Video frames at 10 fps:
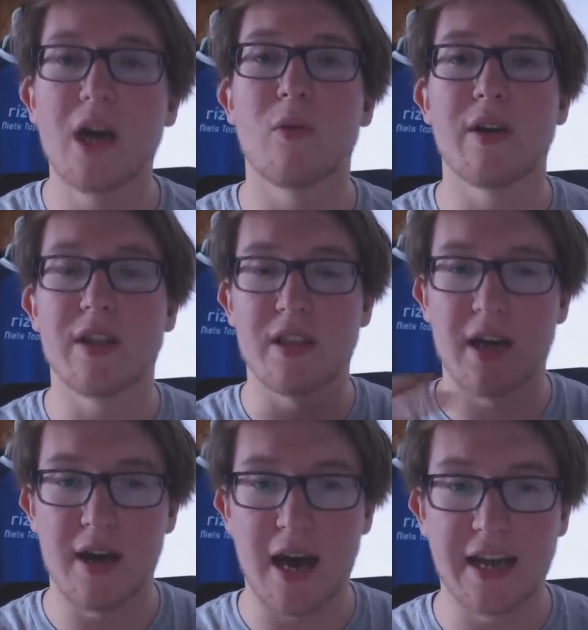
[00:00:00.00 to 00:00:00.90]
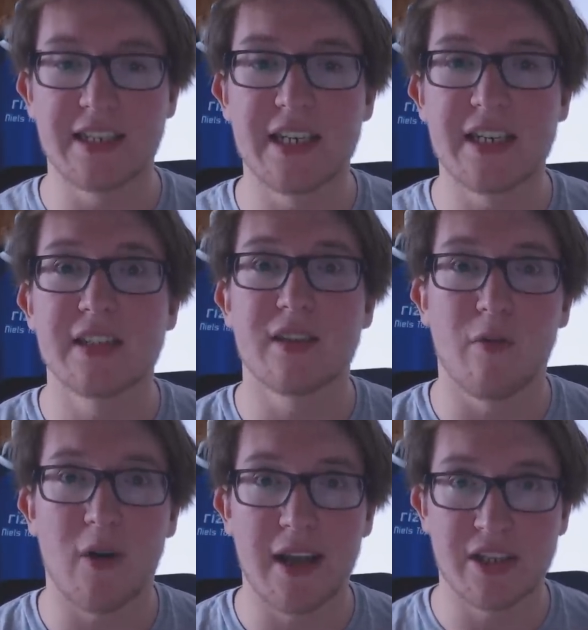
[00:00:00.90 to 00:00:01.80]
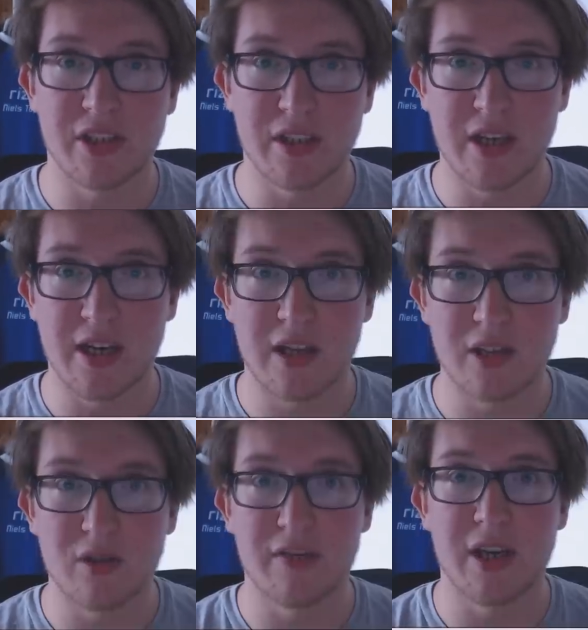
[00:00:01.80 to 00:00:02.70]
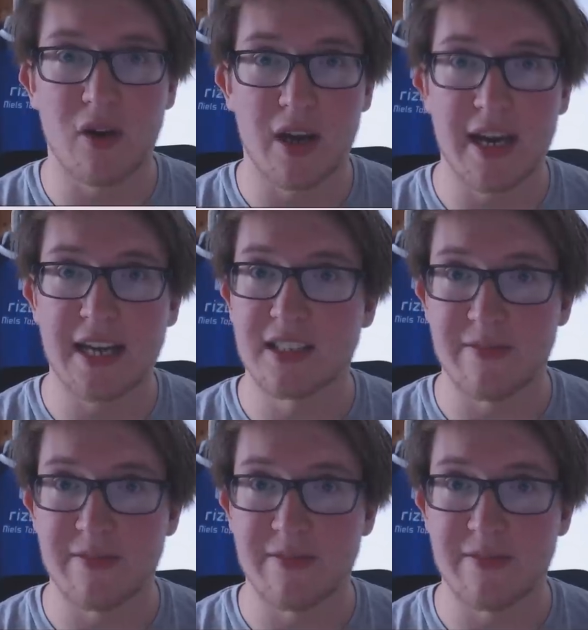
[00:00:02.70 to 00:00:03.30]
with ideas of what I should do a video on next.